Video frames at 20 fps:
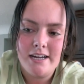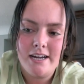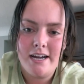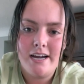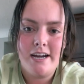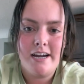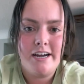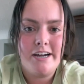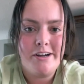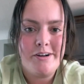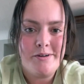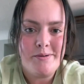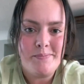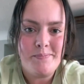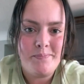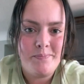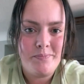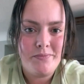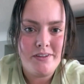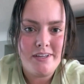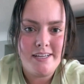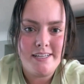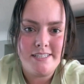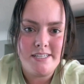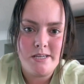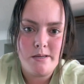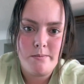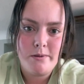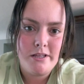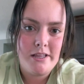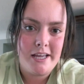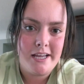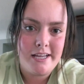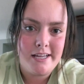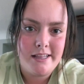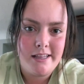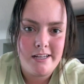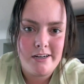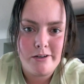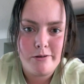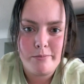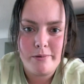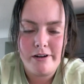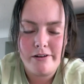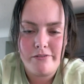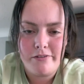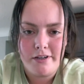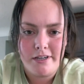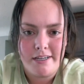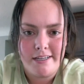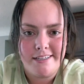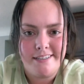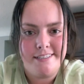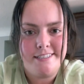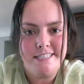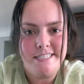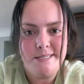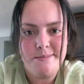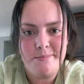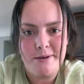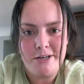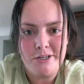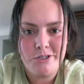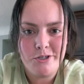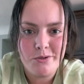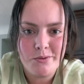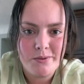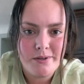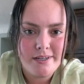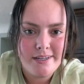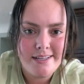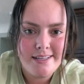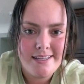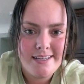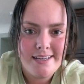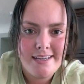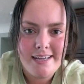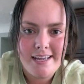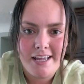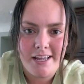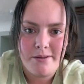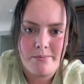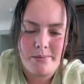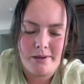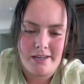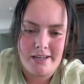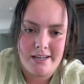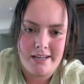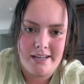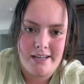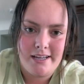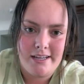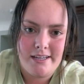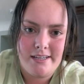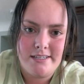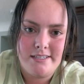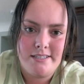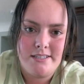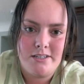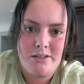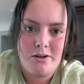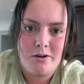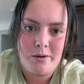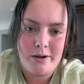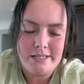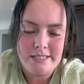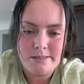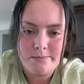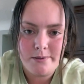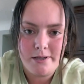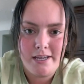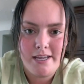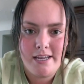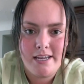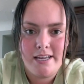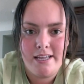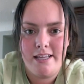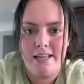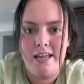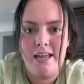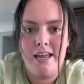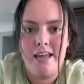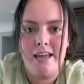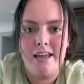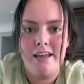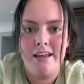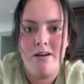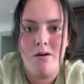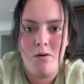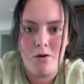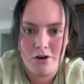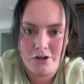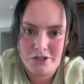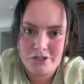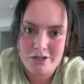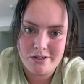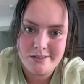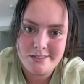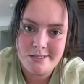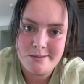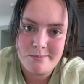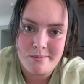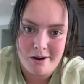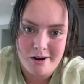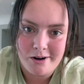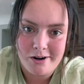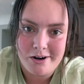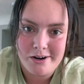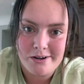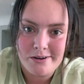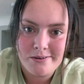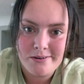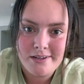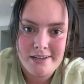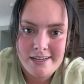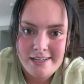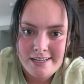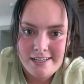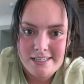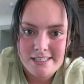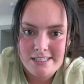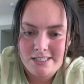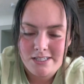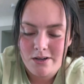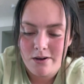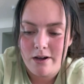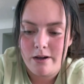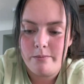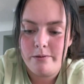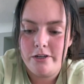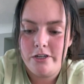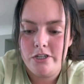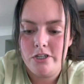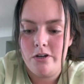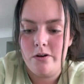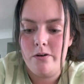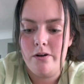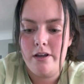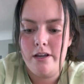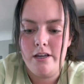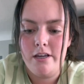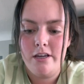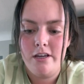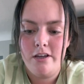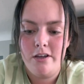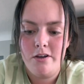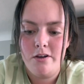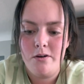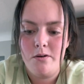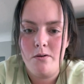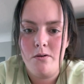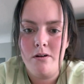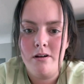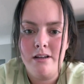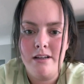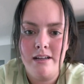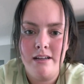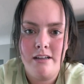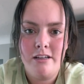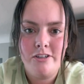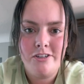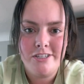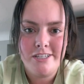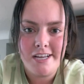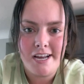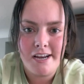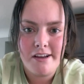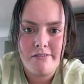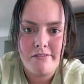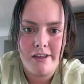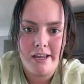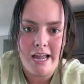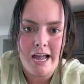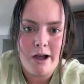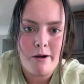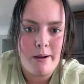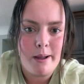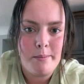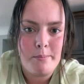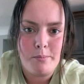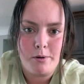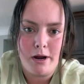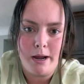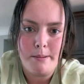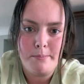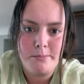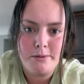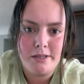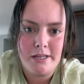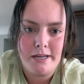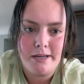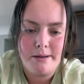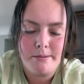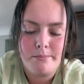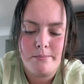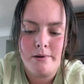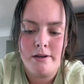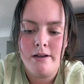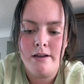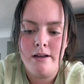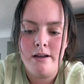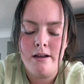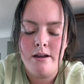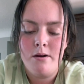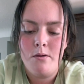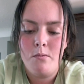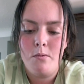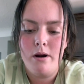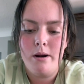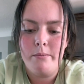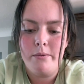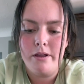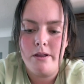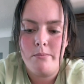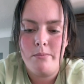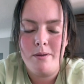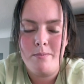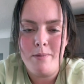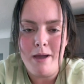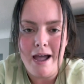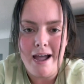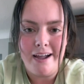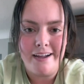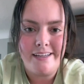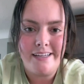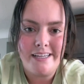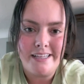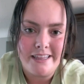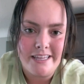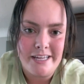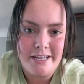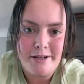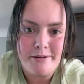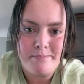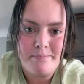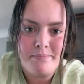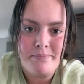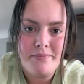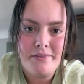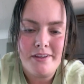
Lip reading: It's going to be like a little bit of a special one because they're going to be in a horse show tomorrow. So I'll be showing you just kind of like how I prep them, what I'm going to be packing them.